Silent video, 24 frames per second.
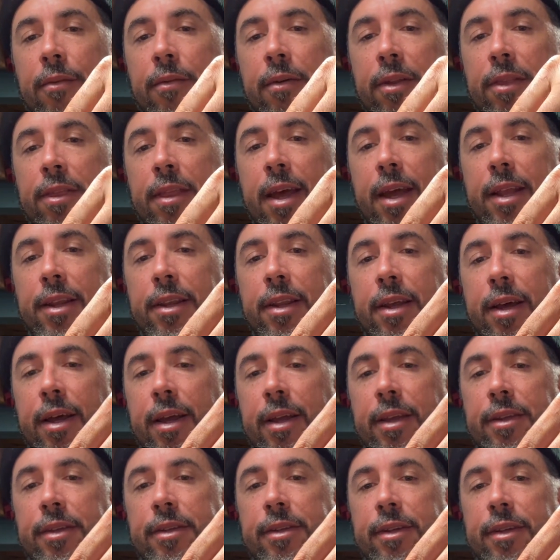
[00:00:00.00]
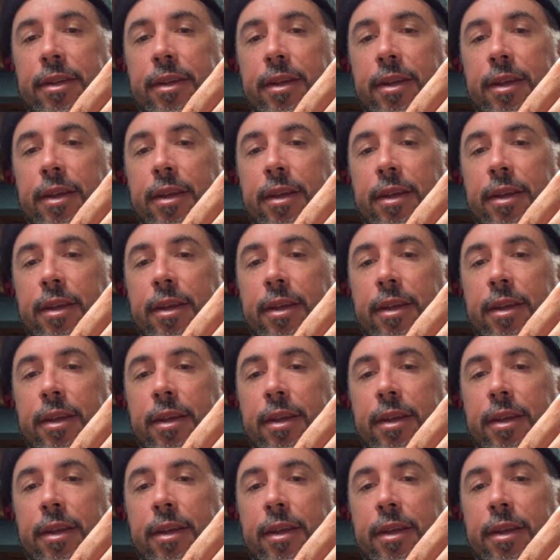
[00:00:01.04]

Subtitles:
what that does